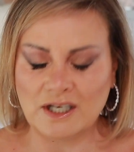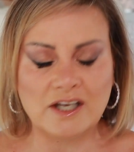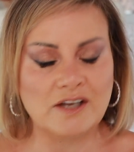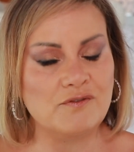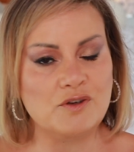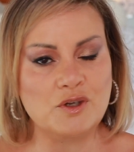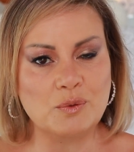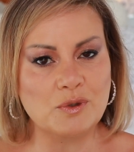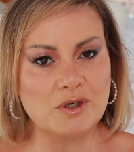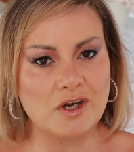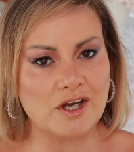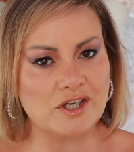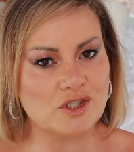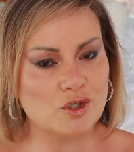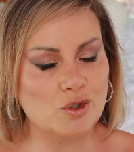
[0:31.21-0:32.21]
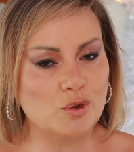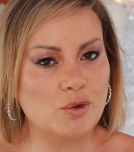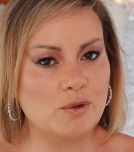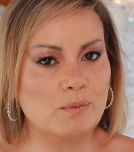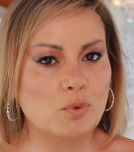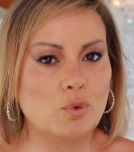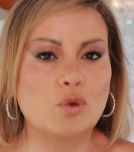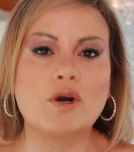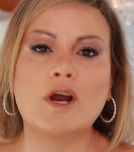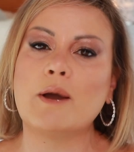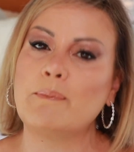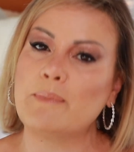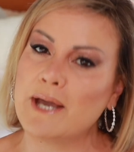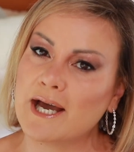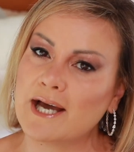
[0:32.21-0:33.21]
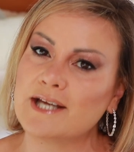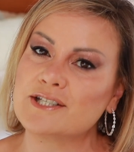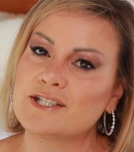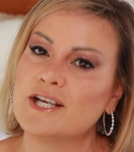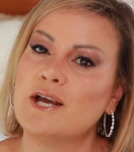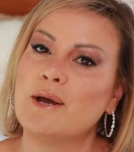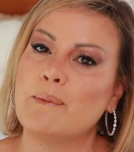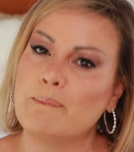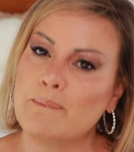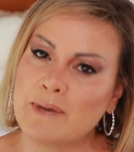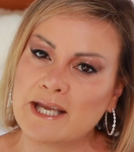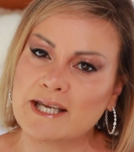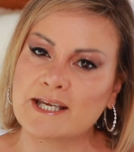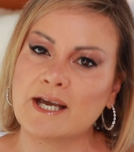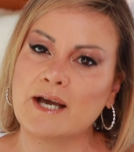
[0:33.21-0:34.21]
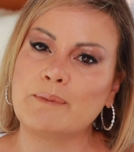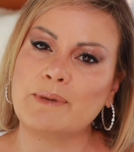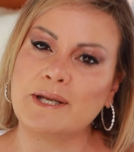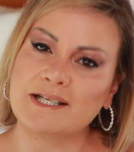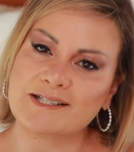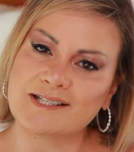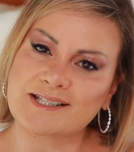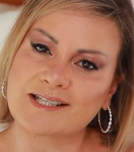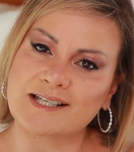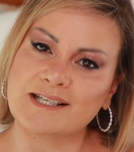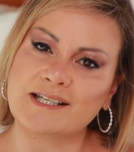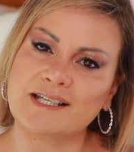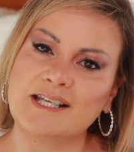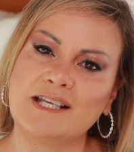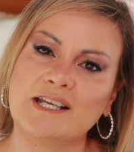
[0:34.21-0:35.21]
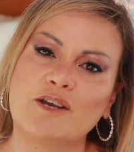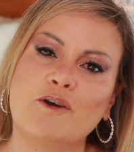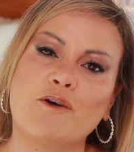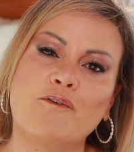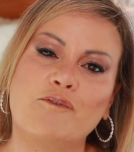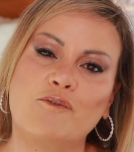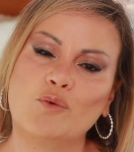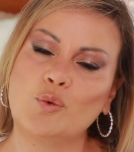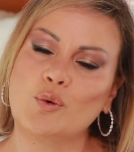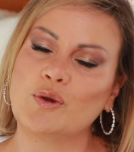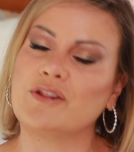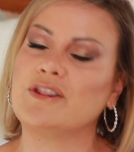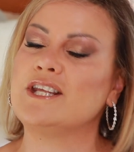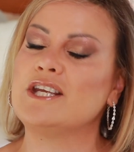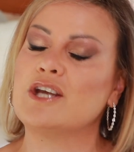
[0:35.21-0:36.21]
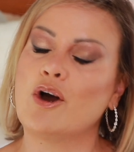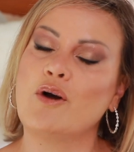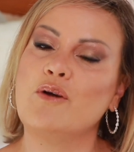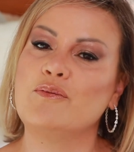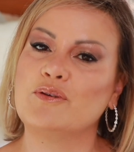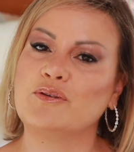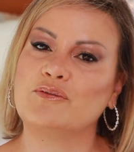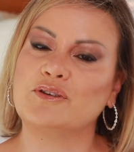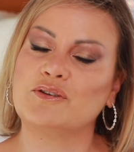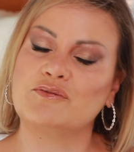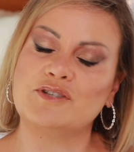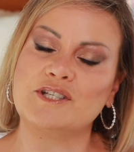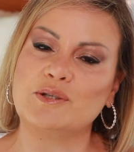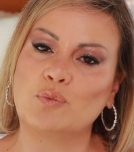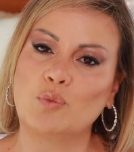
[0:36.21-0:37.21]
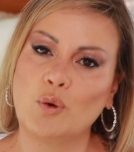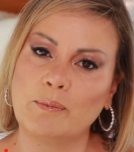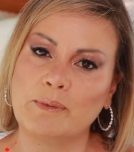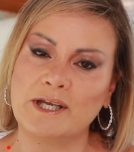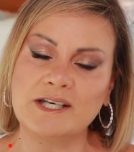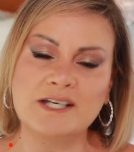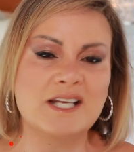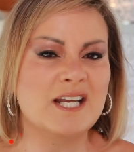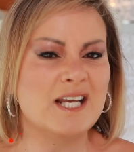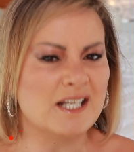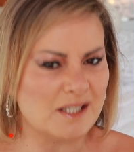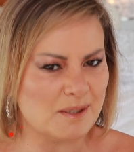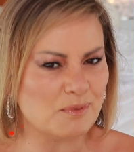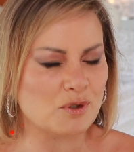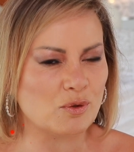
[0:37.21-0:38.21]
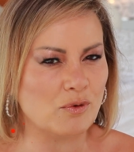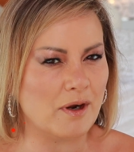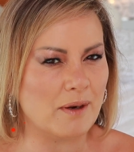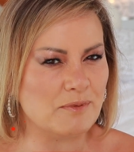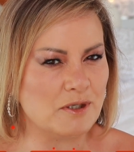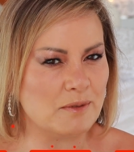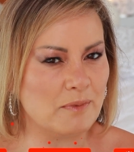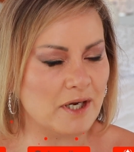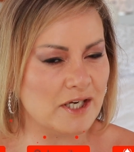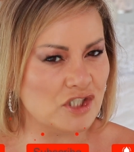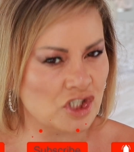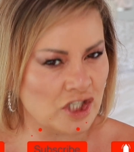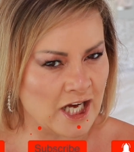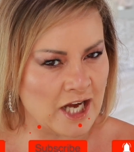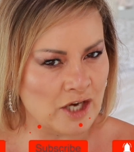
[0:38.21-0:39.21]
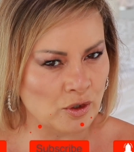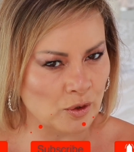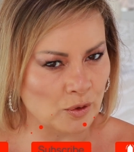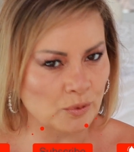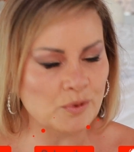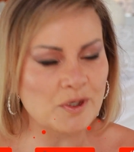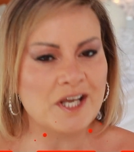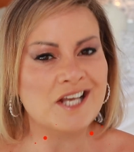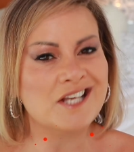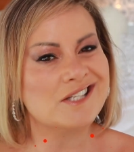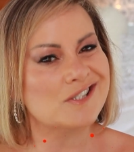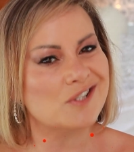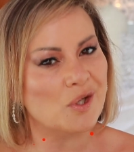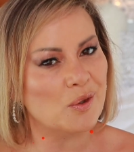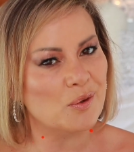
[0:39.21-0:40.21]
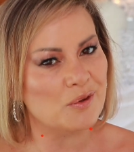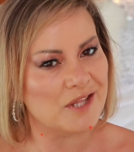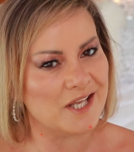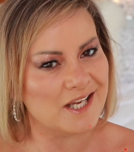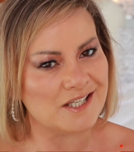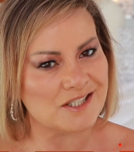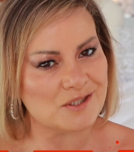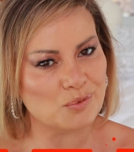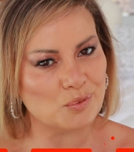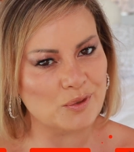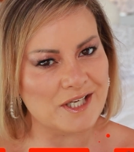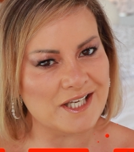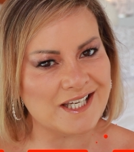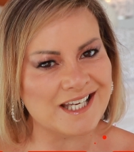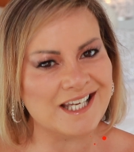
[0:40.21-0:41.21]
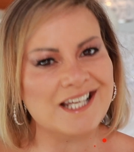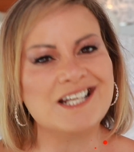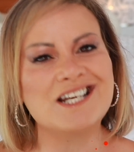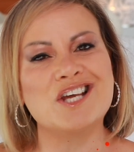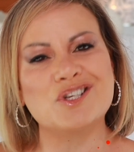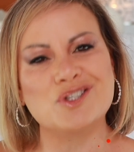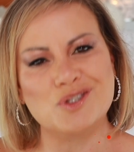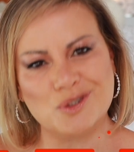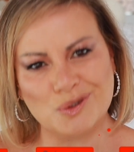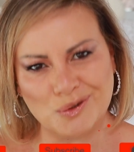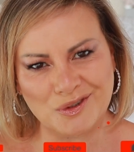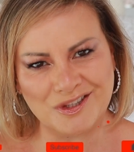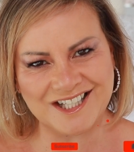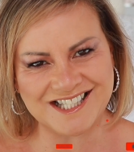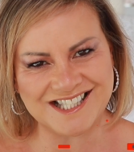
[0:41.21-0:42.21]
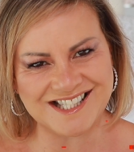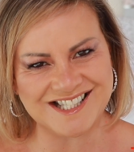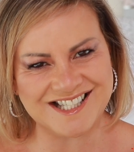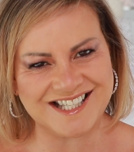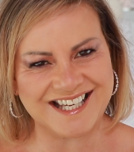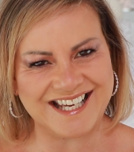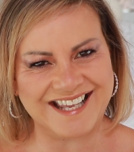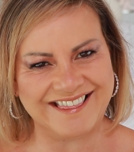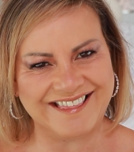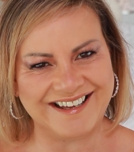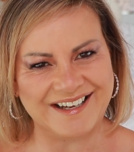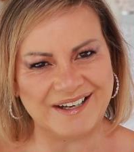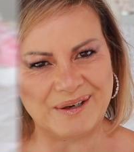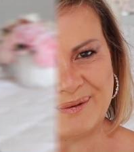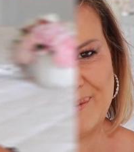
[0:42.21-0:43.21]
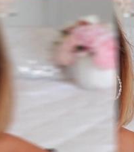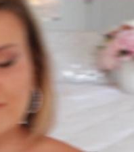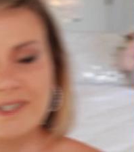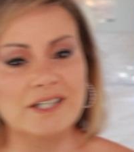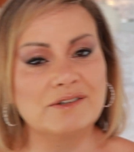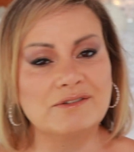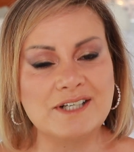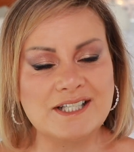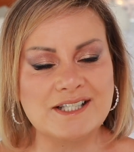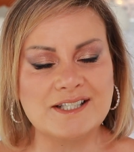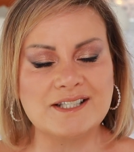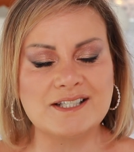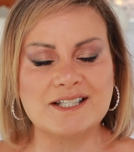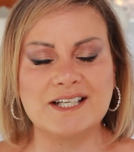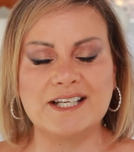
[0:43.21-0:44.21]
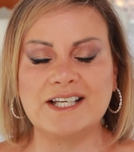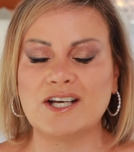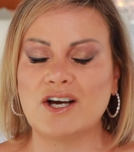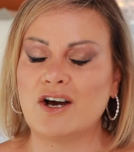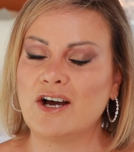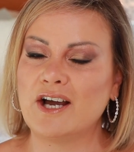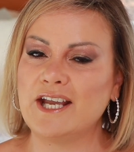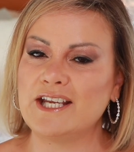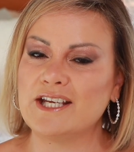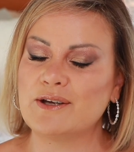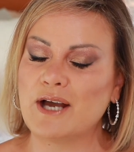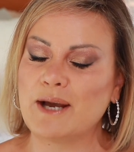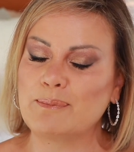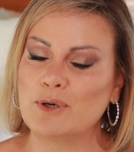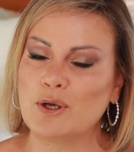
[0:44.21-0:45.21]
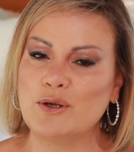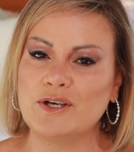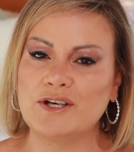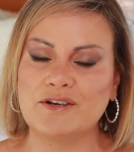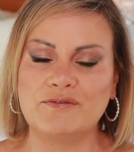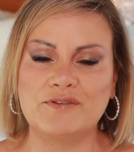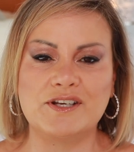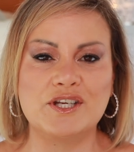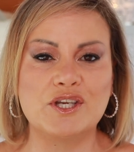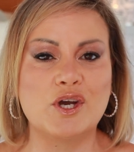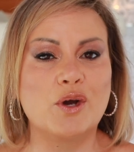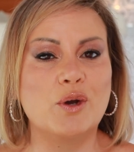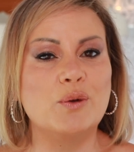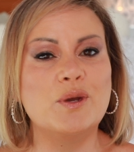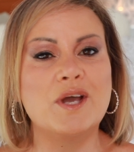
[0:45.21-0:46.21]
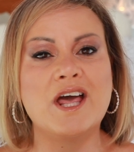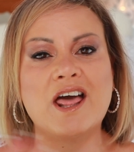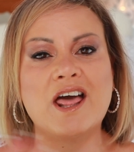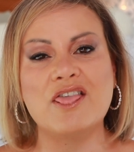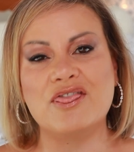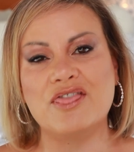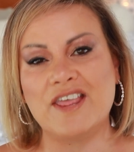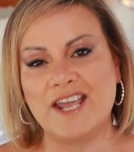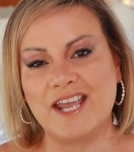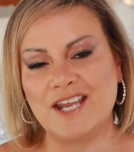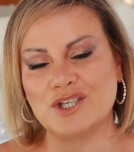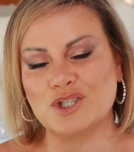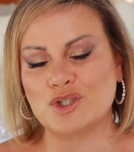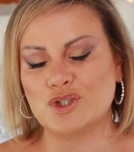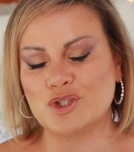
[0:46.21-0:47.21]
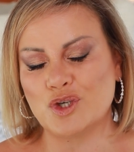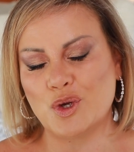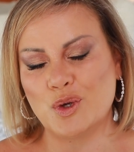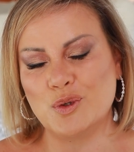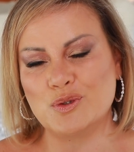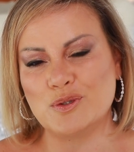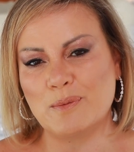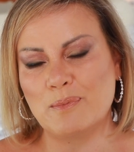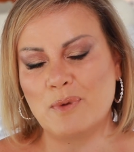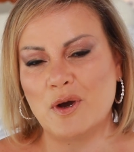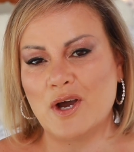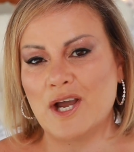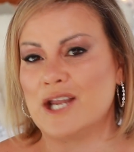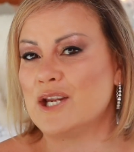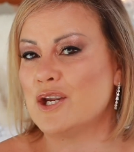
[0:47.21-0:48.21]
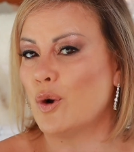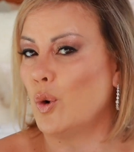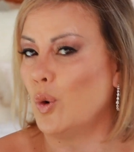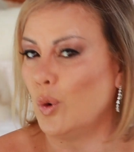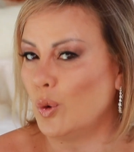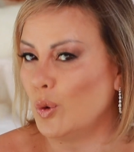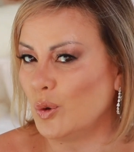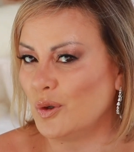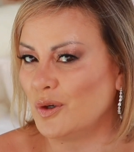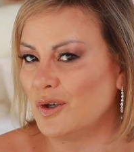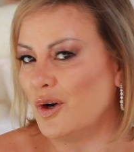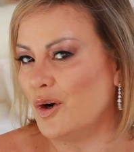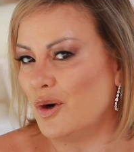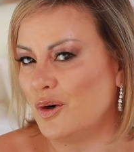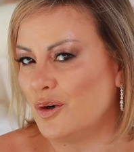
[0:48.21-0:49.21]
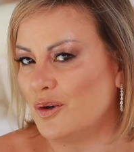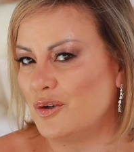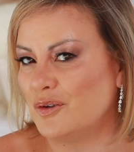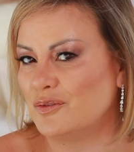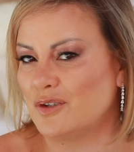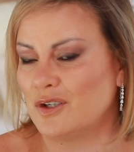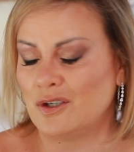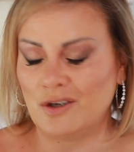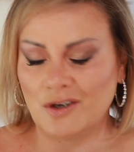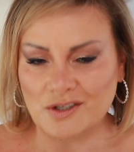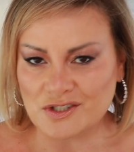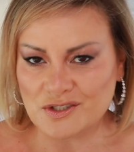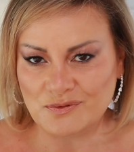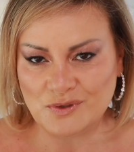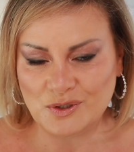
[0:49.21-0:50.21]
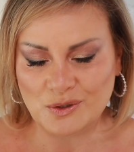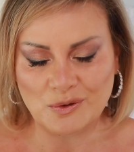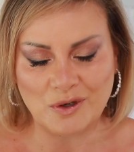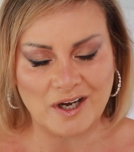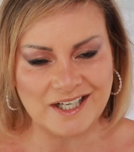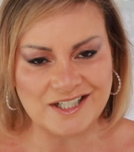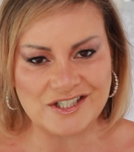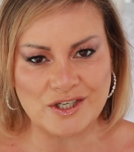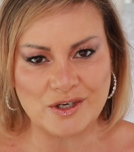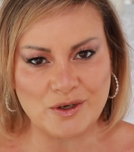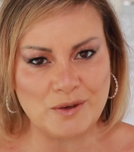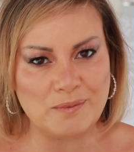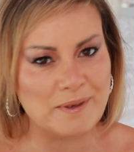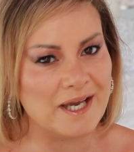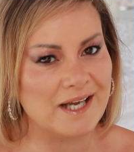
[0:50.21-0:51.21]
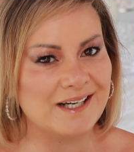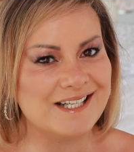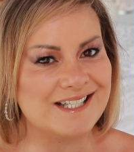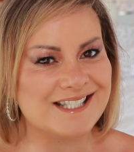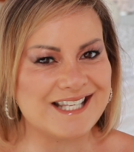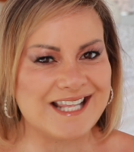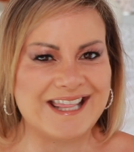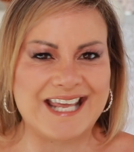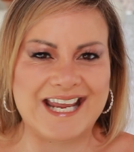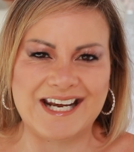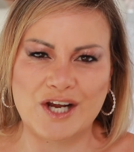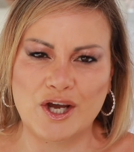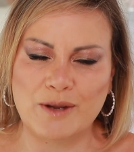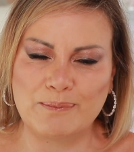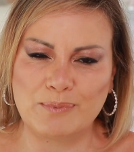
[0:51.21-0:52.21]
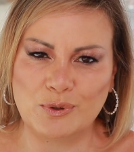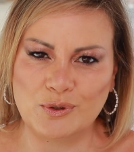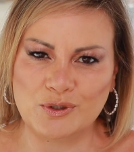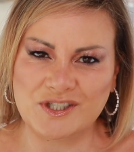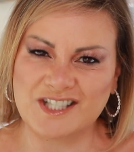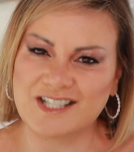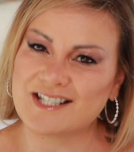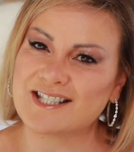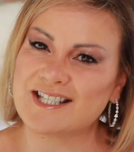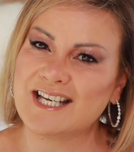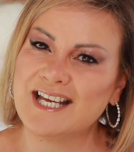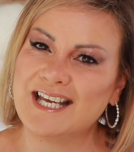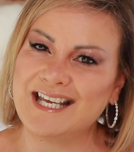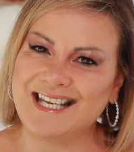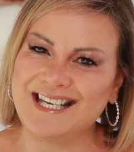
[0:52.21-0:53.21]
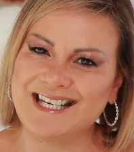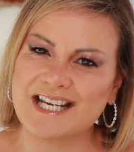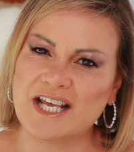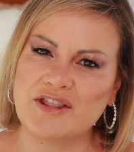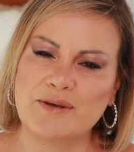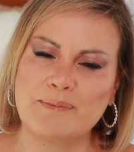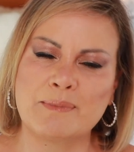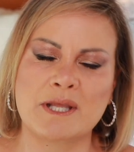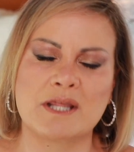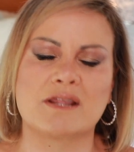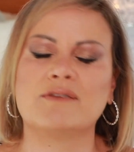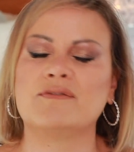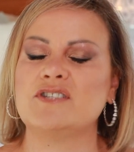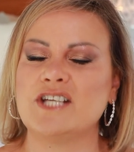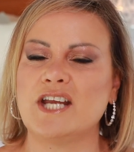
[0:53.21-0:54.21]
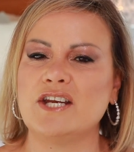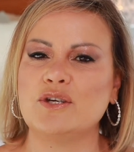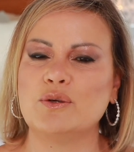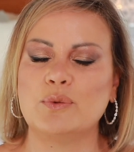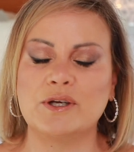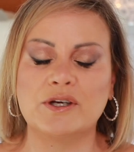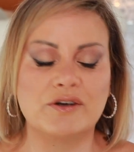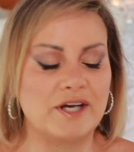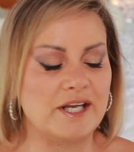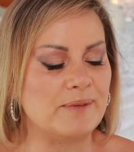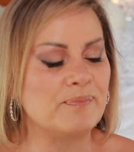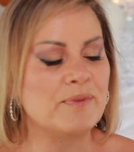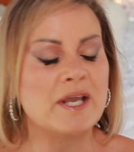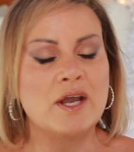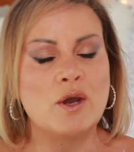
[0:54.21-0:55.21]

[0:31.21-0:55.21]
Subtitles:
If you would like to learn more about makeup and skincare for the over 50 woman, subscribe to my channel so that we can do this together. Now recently I uploaded a video that showed my haul of lots of new eyeshadow palettes that I purchased in the month of January.